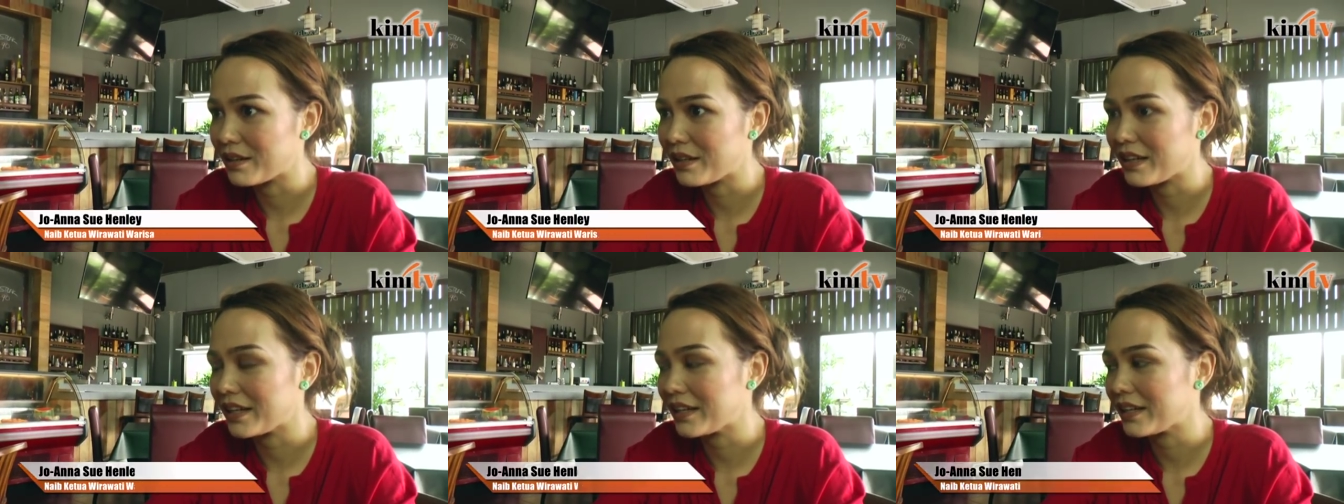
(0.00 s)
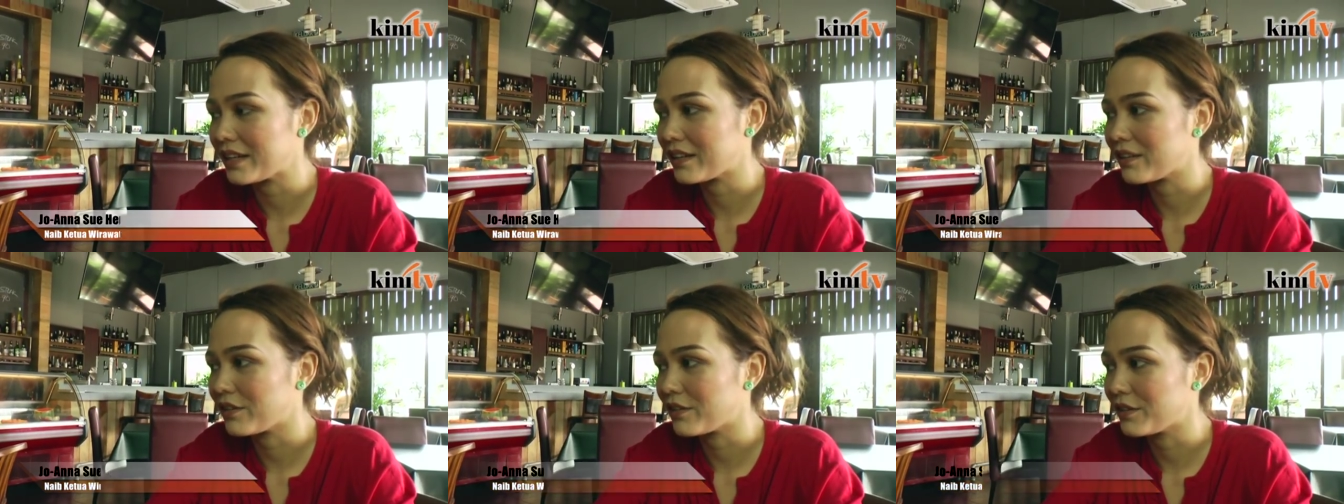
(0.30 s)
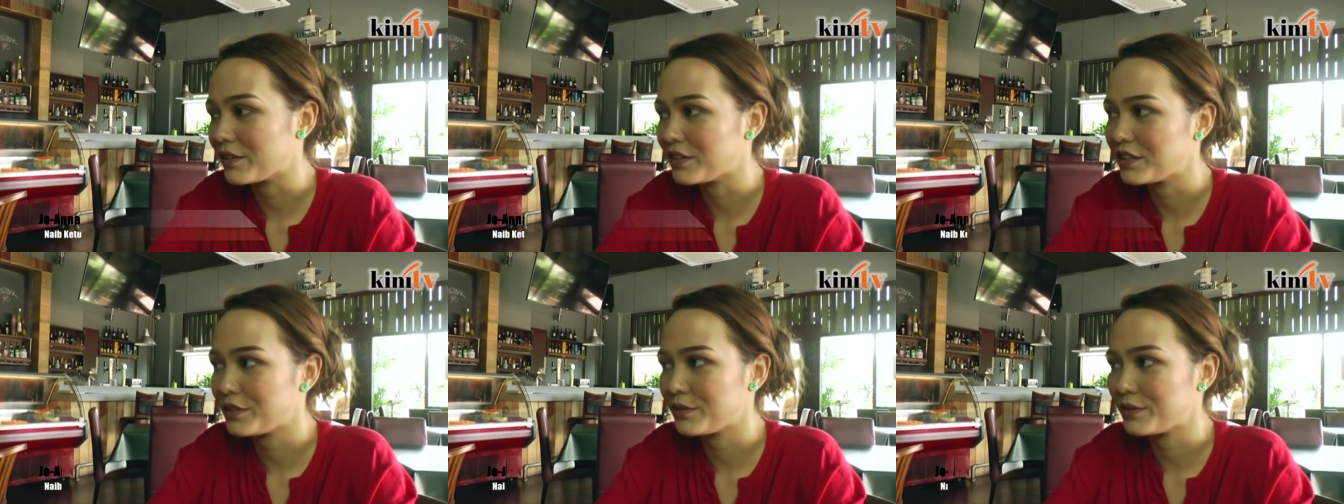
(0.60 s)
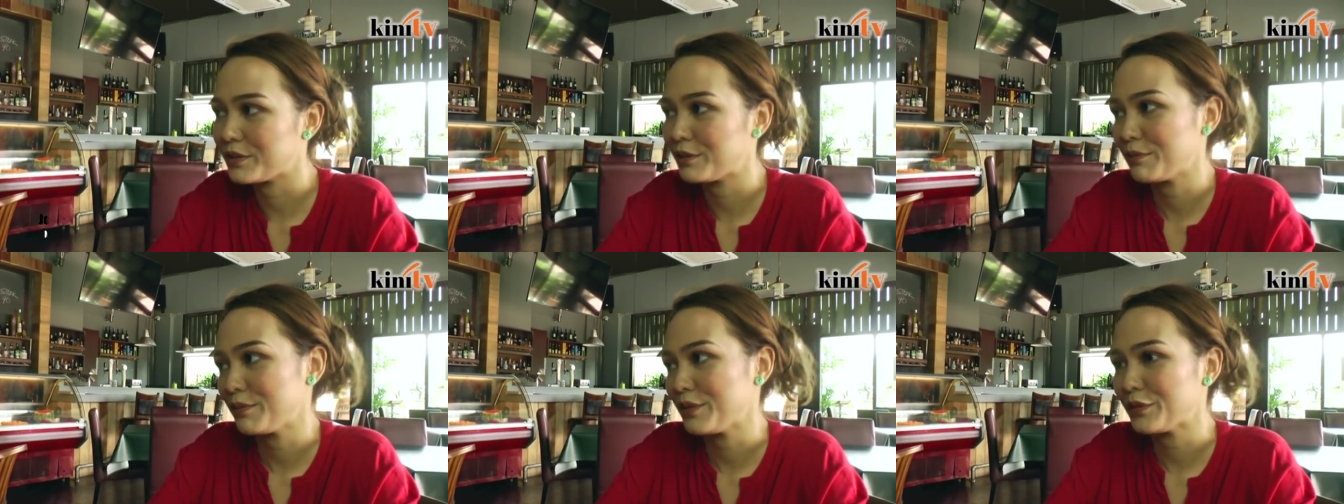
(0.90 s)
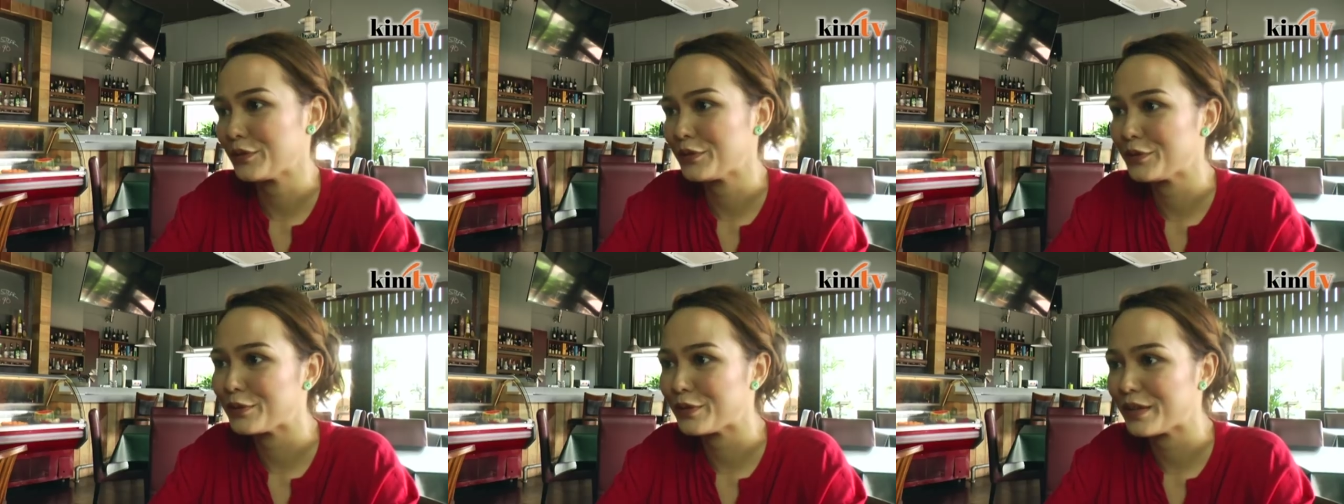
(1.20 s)
like, oh, she was a
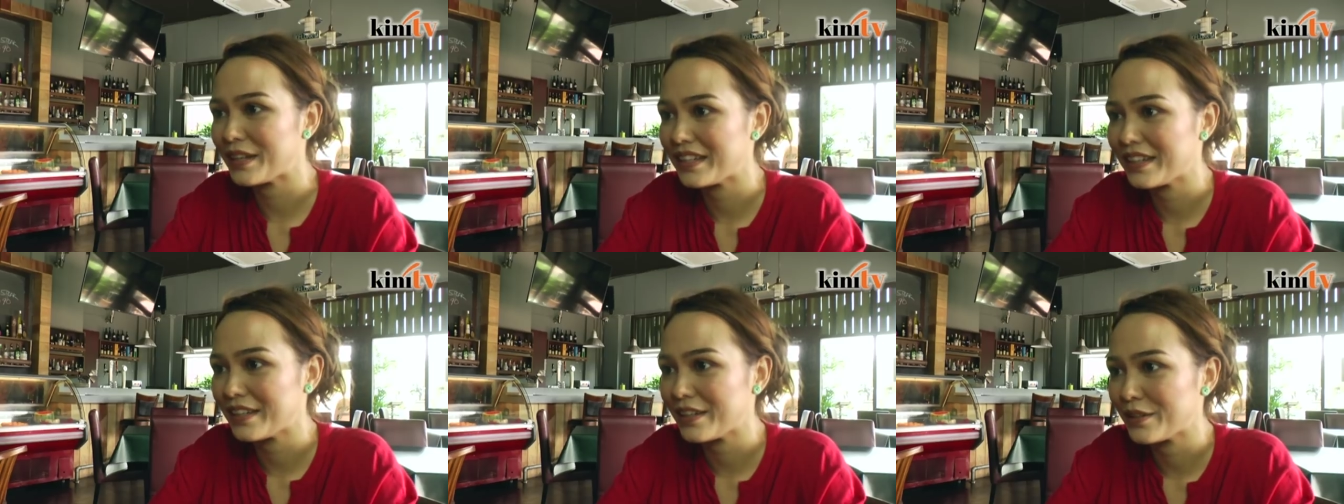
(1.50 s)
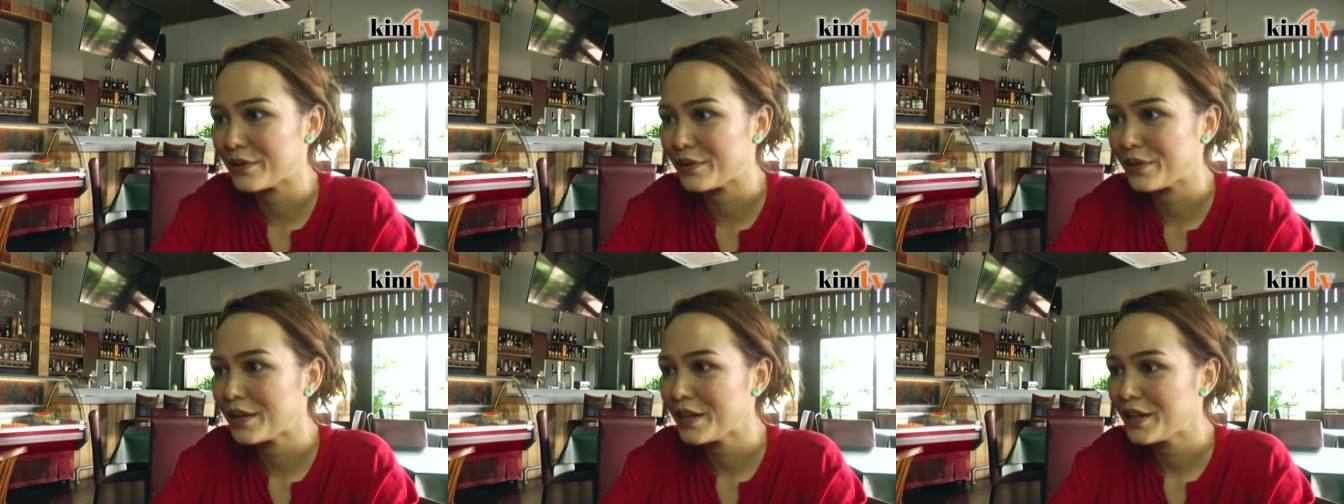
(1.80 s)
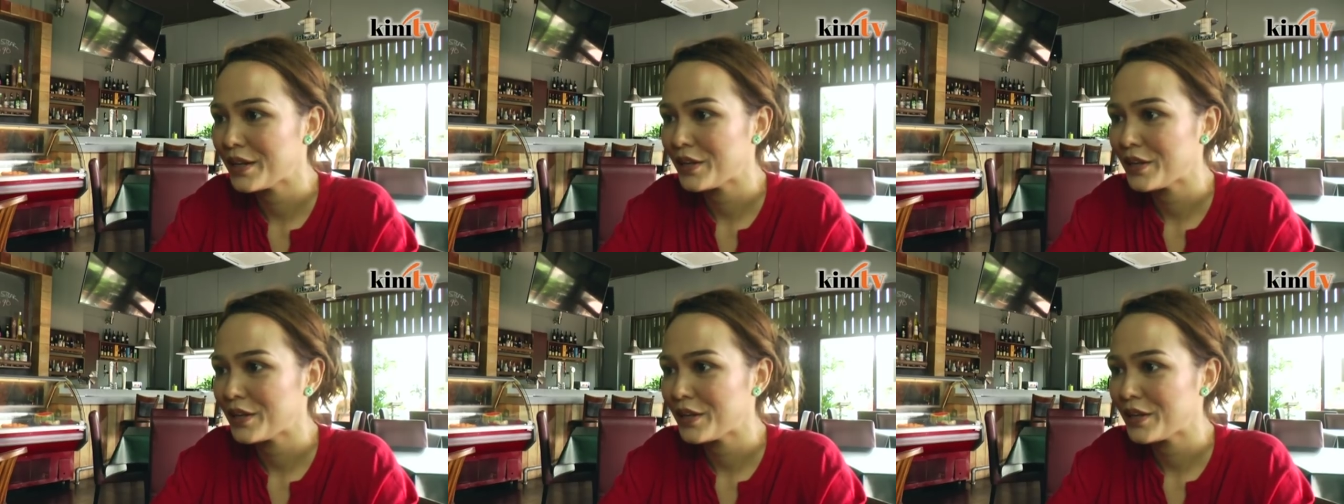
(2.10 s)
Miss Unduk Ngadau,